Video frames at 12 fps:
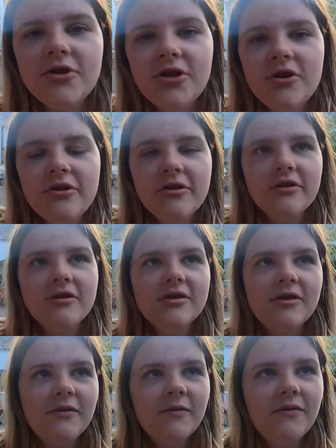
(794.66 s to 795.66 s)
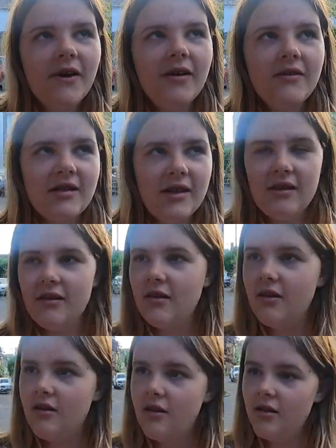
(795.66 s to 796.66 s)
June to find There'll be
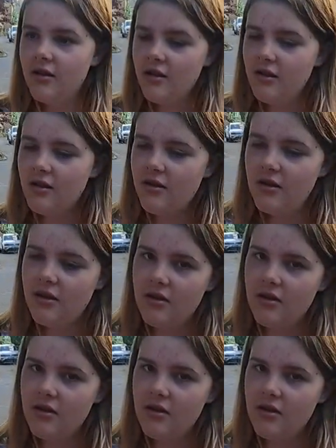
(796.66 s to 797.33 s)
another one.